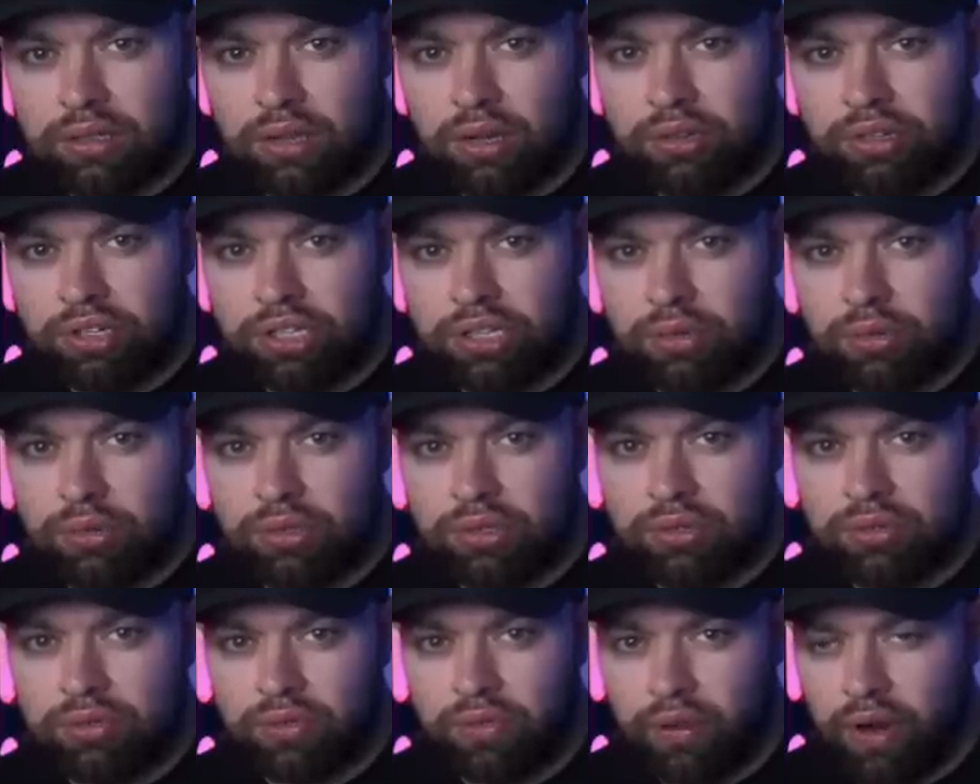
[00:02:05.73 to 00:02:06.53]
You know, she
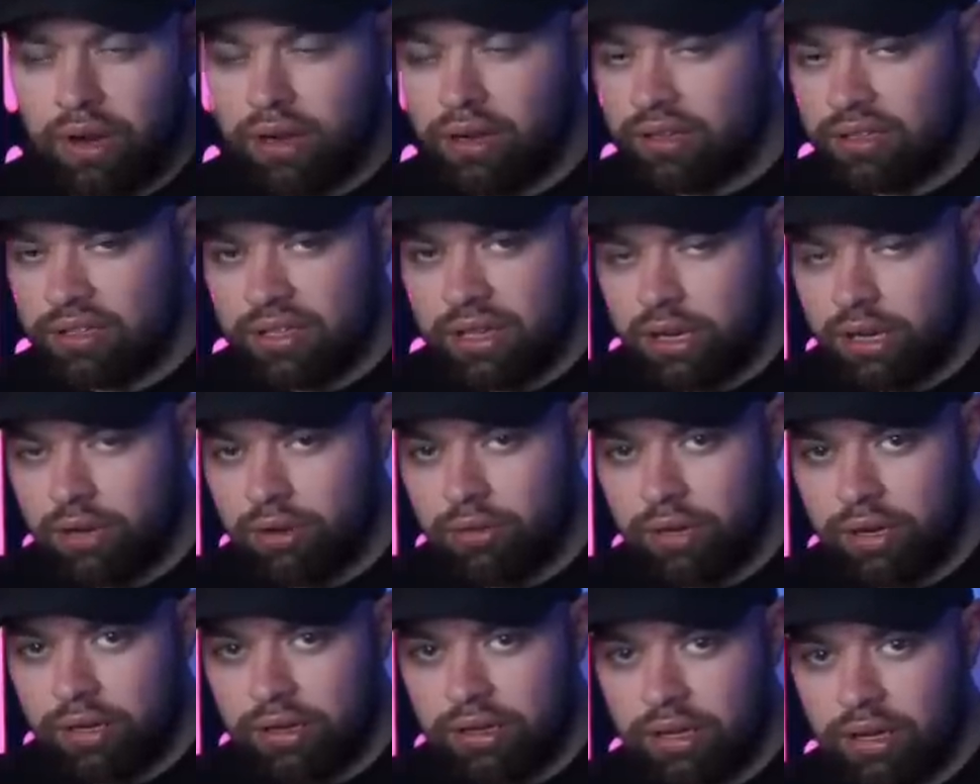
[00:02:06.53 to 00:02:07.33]
was front and center
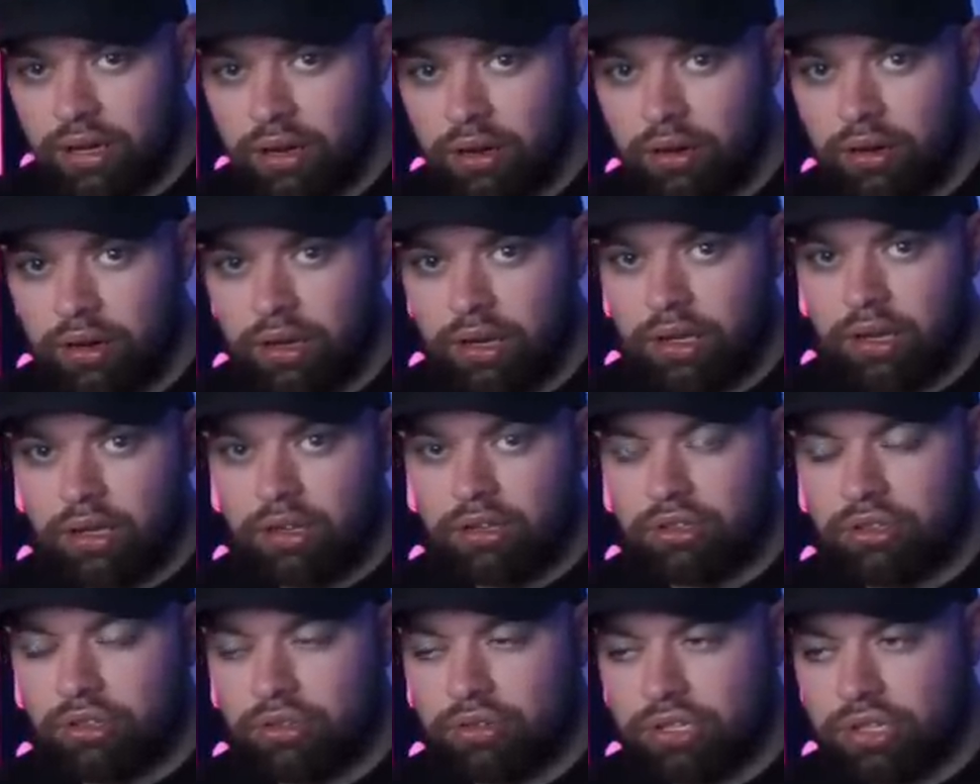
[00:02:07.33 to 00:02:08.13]
right there.
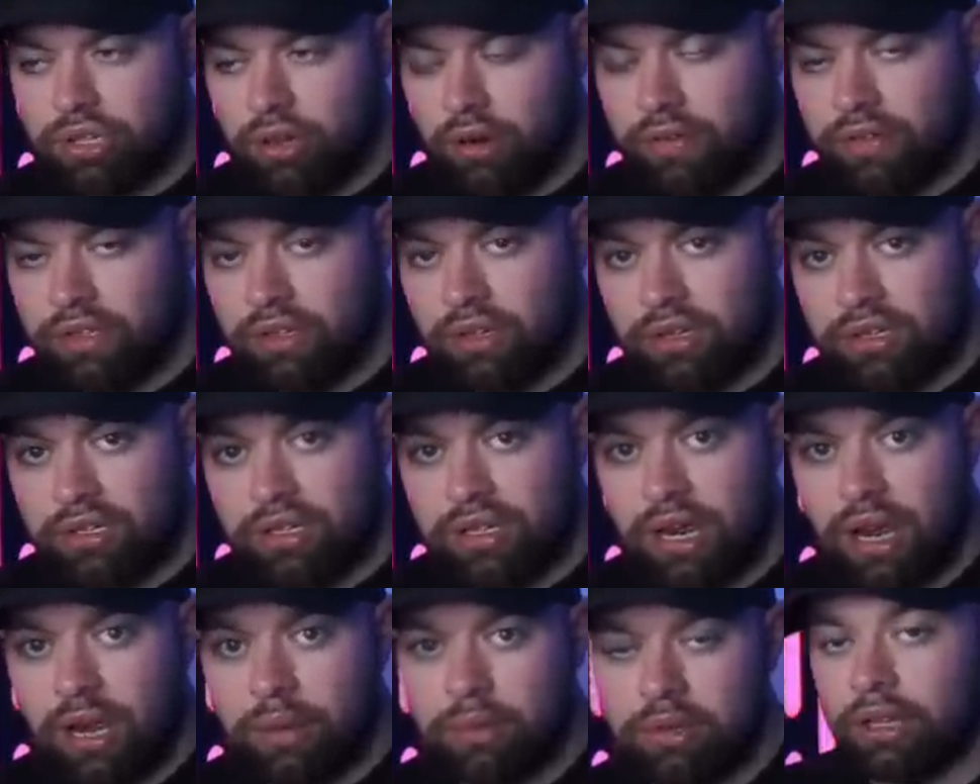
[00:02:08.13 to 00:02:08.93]
So she obviously got
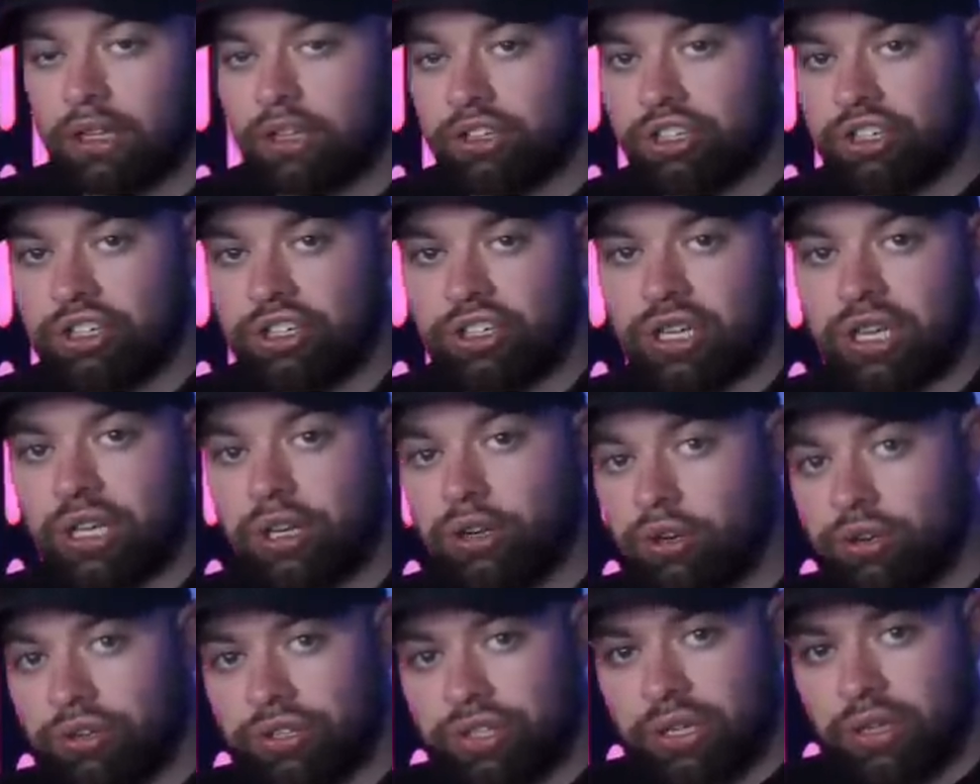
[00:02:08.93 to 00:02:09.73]
stabbed and then she just
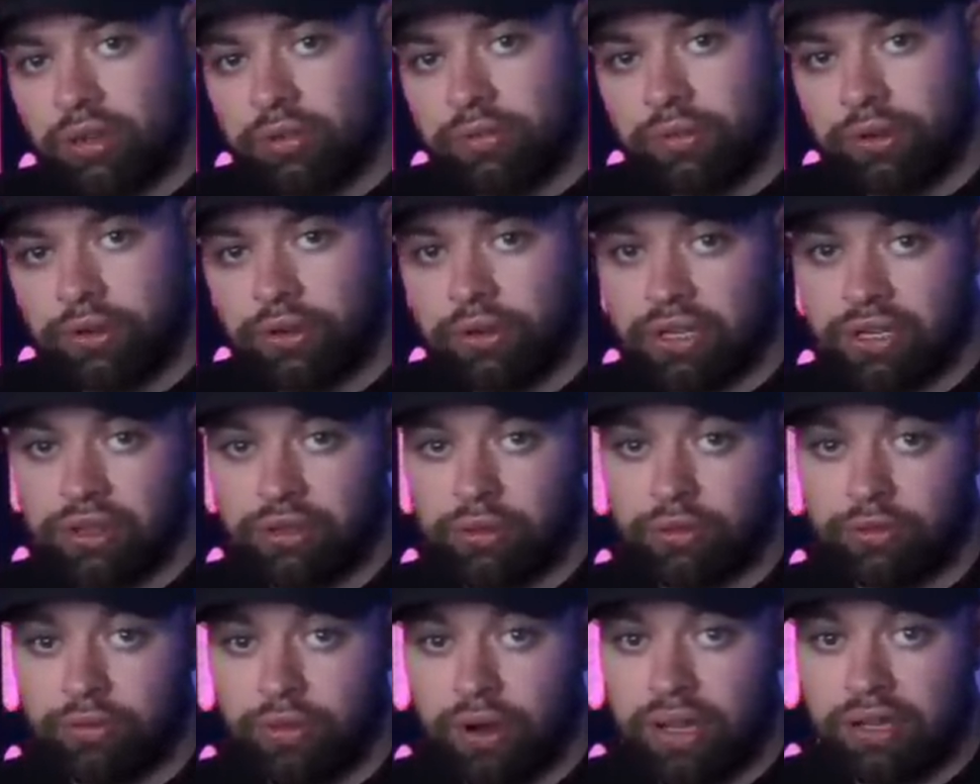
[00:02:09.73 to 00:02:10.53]
hid herself
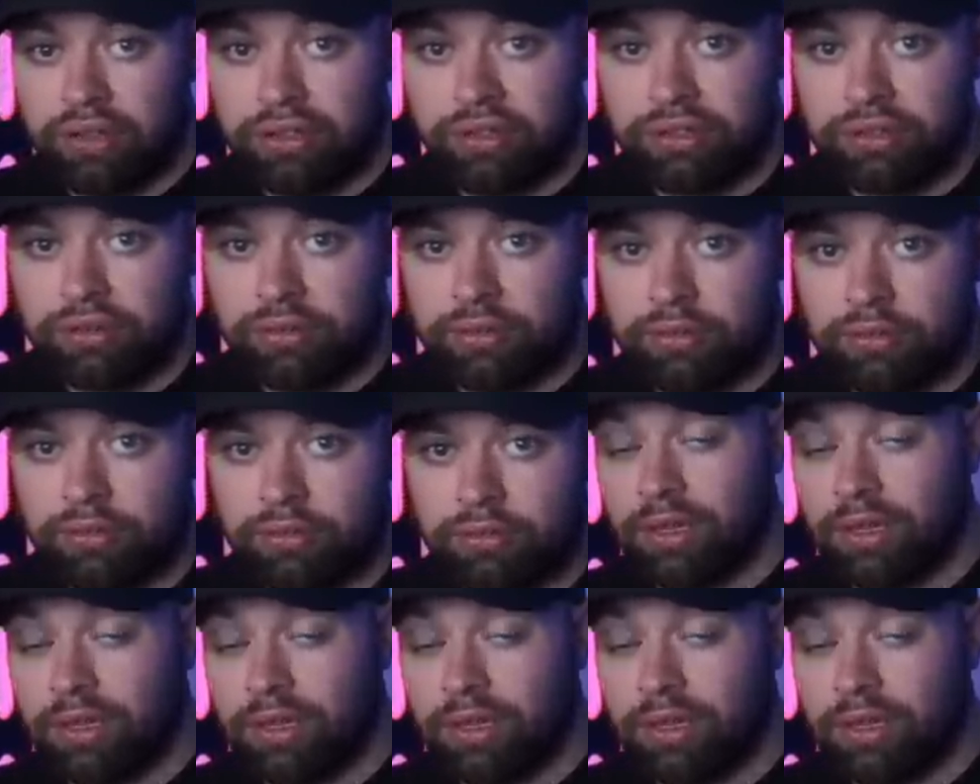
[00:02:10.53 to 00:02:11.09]
underneath her friends.